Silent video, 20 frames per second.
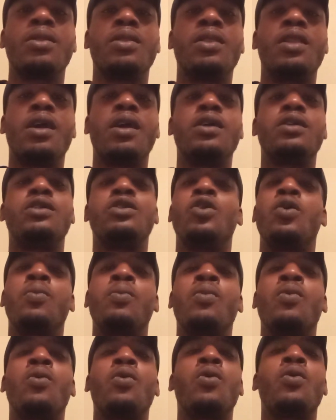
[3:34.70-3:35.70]
There's no
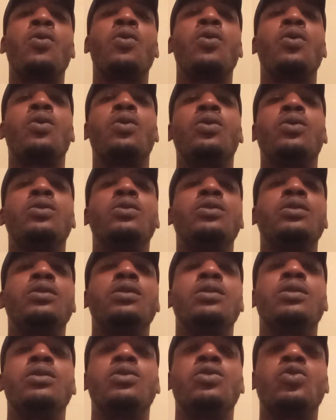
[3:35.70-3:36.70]
more
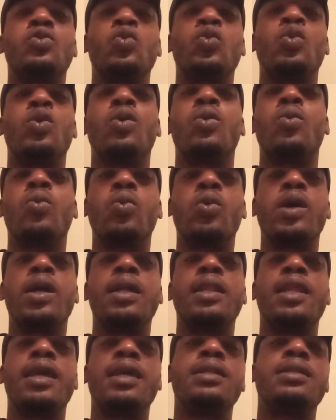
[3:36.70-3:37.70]
doing
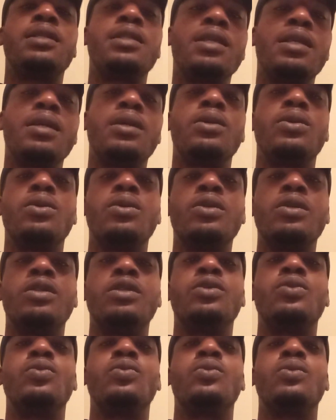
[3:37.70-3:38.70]
what they tell you to
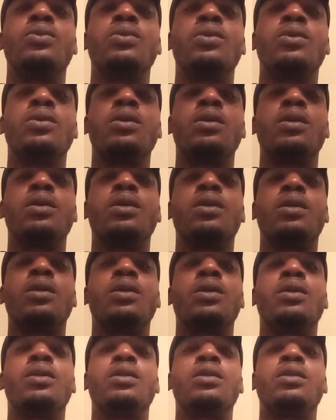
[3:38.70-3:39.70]
do
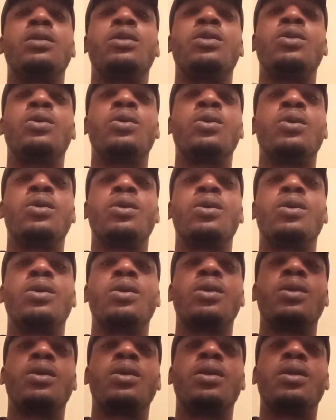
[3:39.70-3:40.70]
to
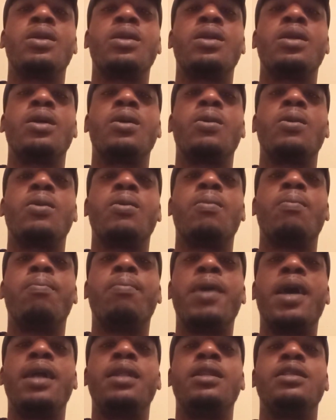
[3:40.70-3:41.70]

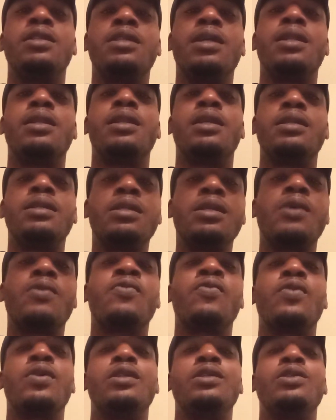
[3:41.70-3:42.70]
back to telling
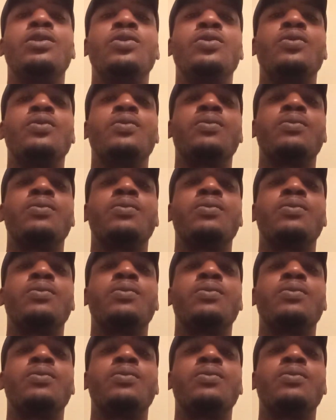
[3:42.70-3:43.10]
themselves what to do.